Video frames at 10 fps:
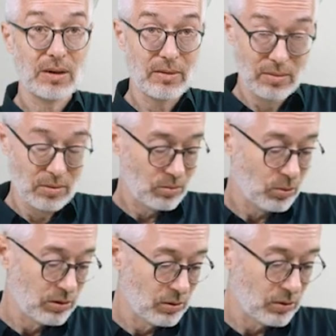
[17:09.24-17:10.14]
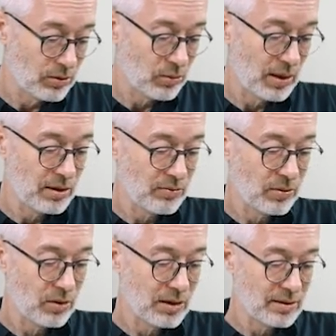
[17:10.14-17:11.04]
we want to constrain it
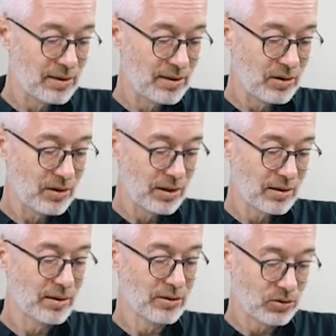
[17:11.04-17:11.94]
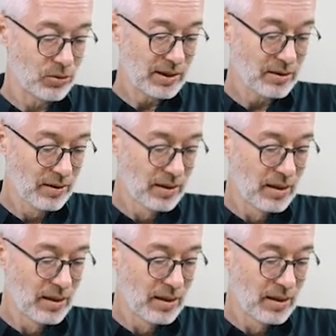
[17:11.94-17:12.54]
for is here uh, a string.